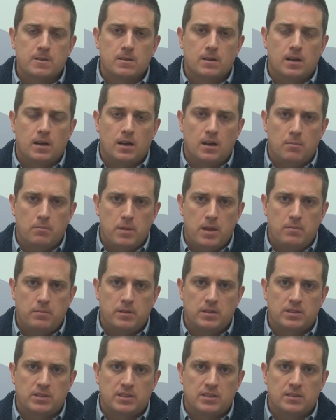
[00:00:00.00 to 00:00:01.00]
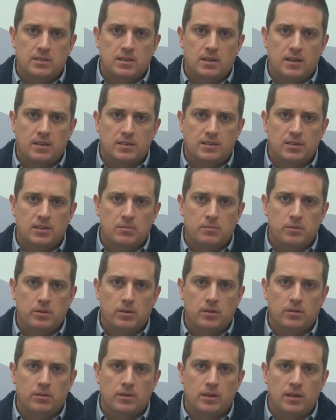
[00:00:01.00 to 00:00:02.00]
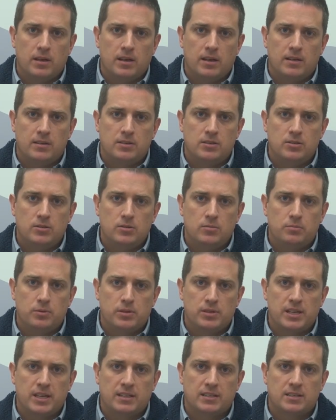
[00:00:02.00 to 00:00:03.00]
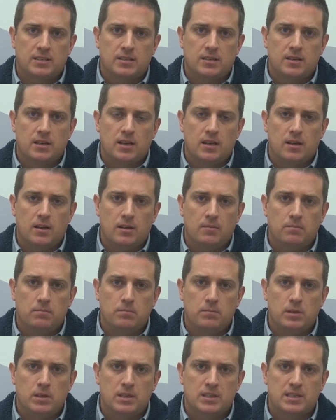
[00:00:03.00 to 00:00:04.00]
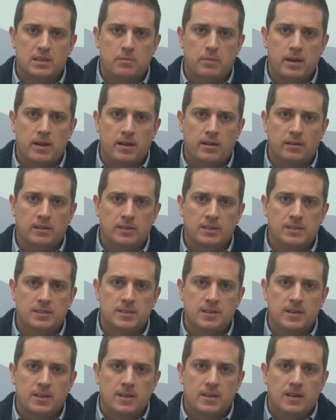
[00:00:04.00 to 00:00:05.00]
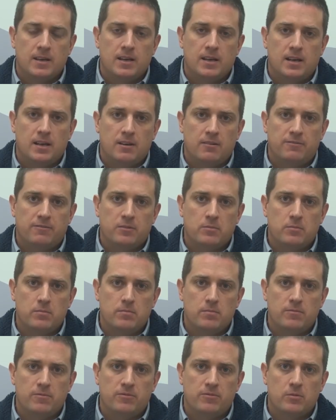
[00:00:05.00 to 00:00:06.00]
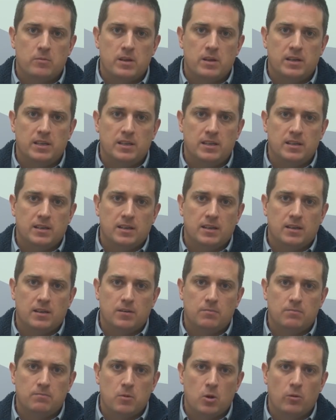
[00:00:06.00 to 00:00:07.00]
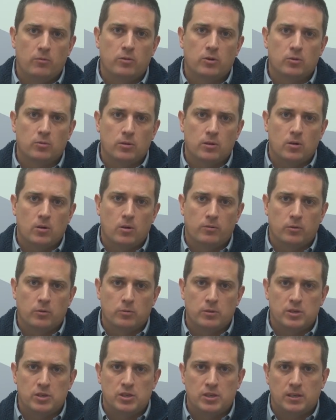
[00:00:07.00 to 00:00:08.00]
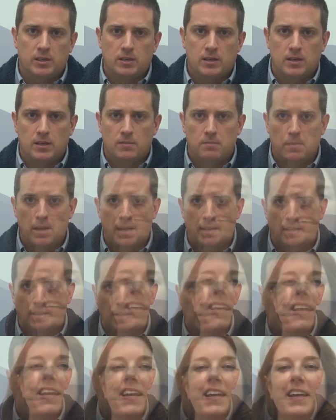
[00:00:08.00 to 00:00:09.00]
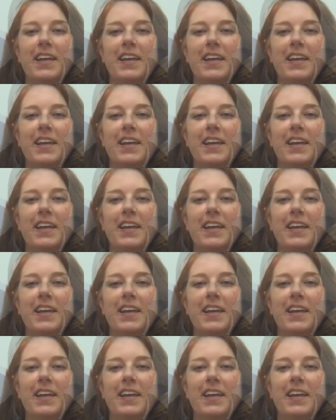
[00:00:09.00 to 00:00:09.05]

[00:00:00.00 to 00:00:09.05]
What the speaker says: amendments to the bill to protect municipalities from any overreaching mandate.